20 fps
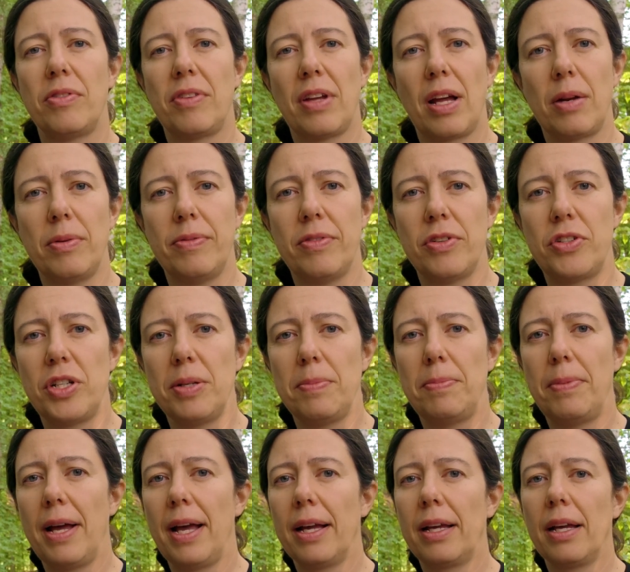start with a
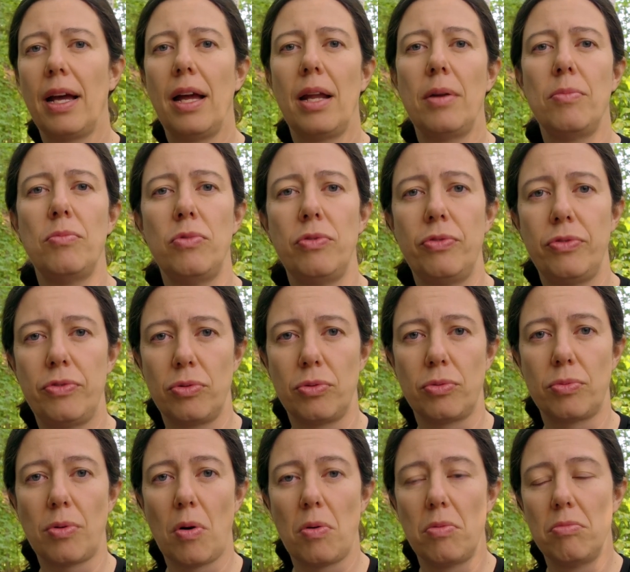JPEG and move to
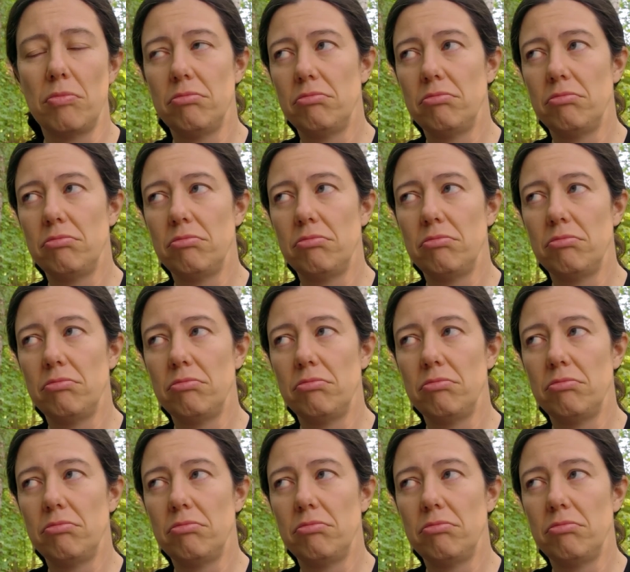RAW.